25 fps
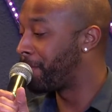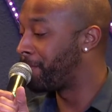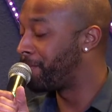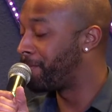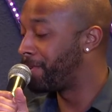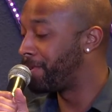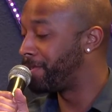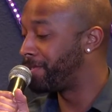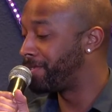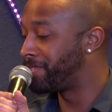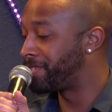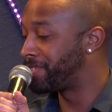I
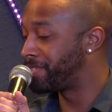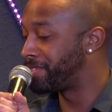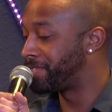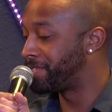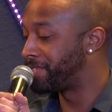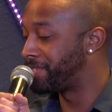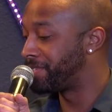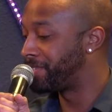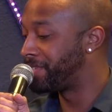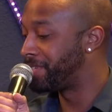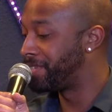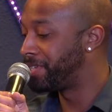mean,
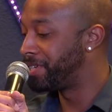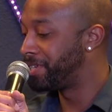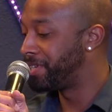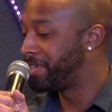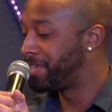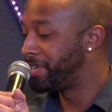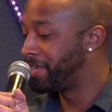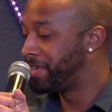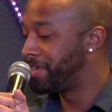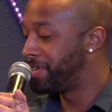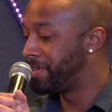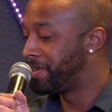just
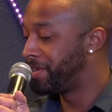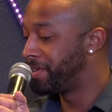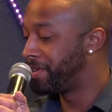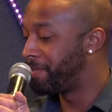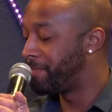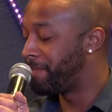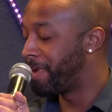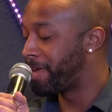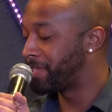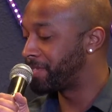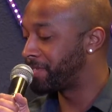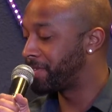
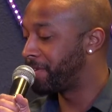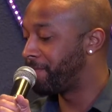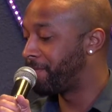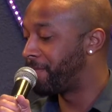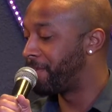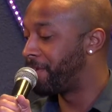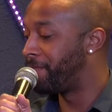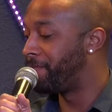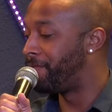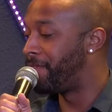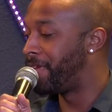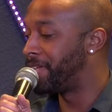based off
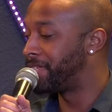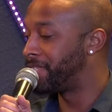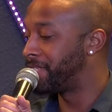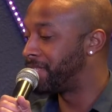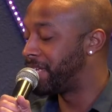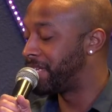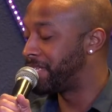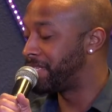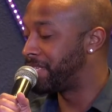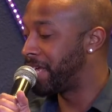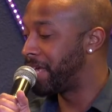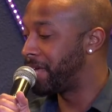the events
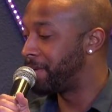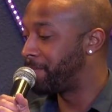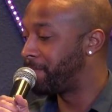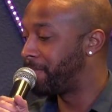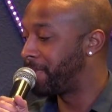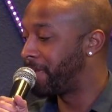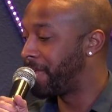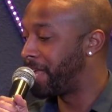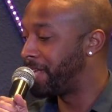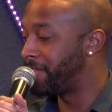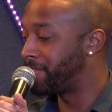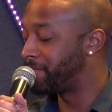that take
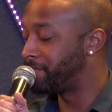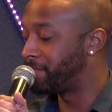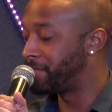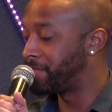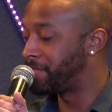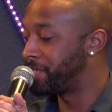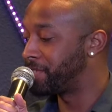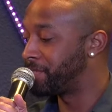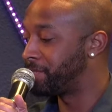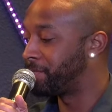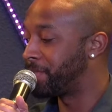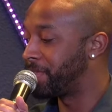place,
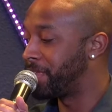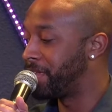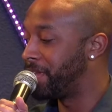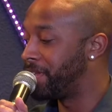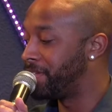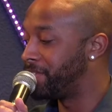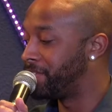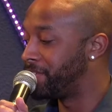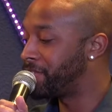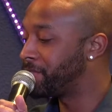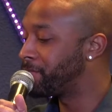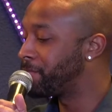which is
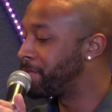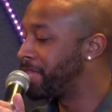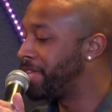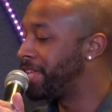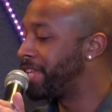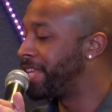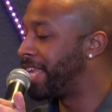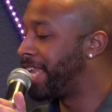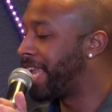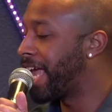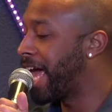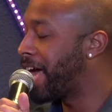
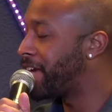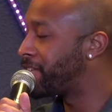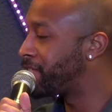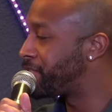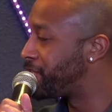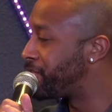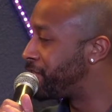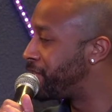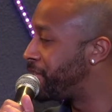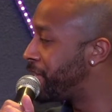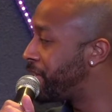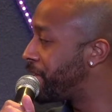within the
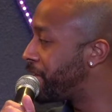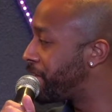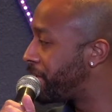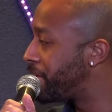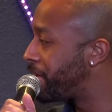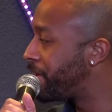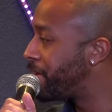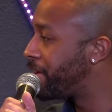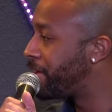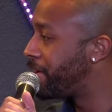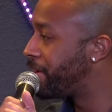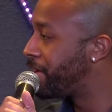last
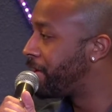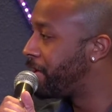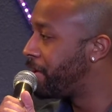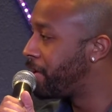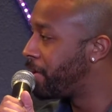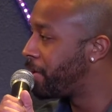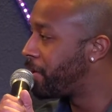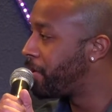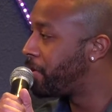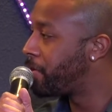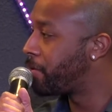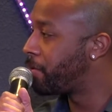year,
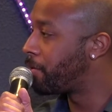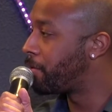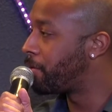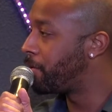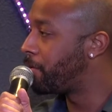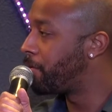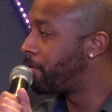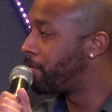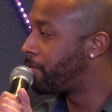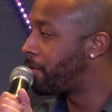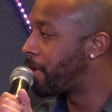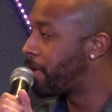
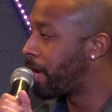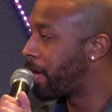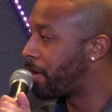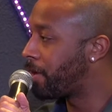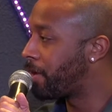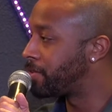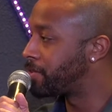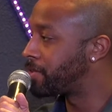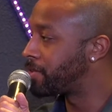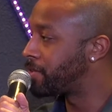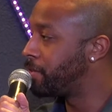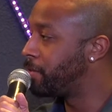you've got
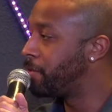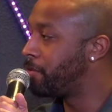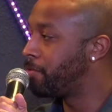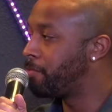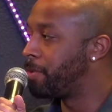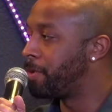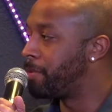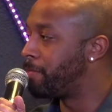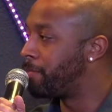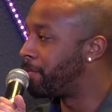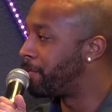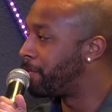a slew of
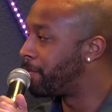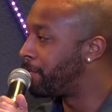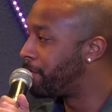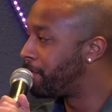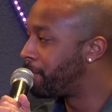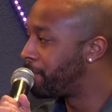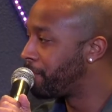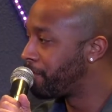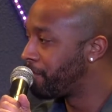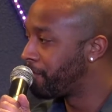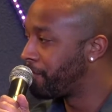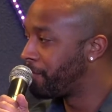people
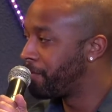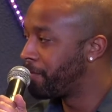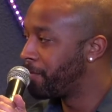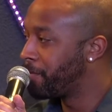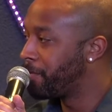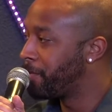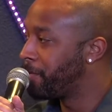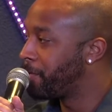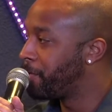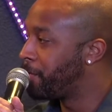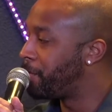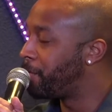
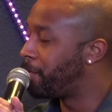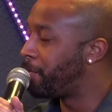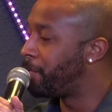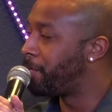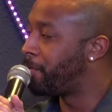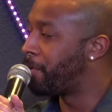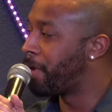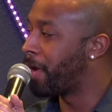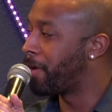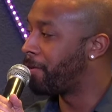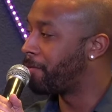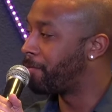
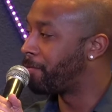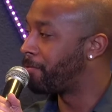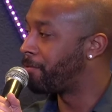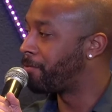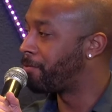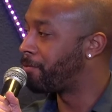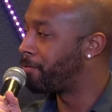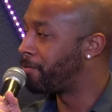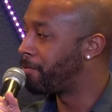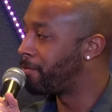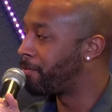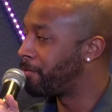who
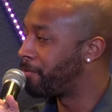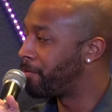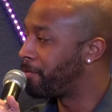have,